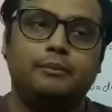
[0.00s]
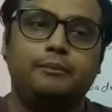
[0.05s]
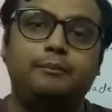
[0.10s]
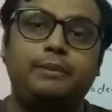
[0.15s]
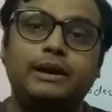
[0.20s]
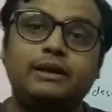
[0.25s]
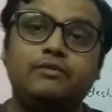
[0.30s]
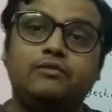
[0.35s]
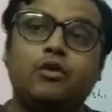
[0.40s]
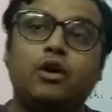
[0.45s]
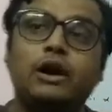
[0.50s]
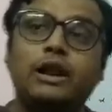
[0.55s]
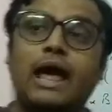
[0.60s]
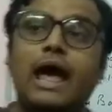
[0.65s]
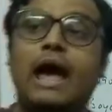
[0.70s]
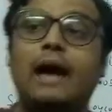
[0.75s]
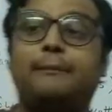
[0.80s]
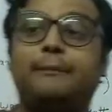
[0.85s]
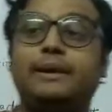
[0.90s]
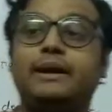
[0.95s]
But what
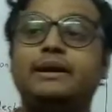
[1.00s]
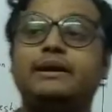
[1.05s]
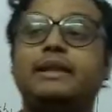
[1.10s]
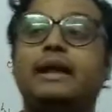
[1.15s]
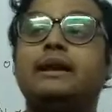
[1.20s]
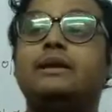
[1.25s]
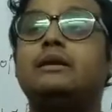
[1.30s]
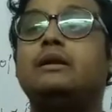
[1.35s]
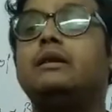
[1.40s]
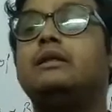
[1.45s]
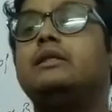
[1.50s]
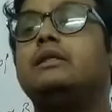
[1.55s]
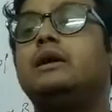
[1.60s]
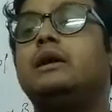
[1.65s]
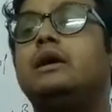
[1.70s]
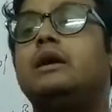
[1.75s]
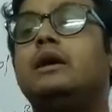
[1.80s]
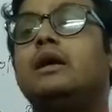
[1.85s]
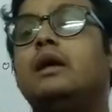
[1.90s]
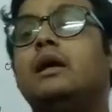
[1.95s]
happened? That the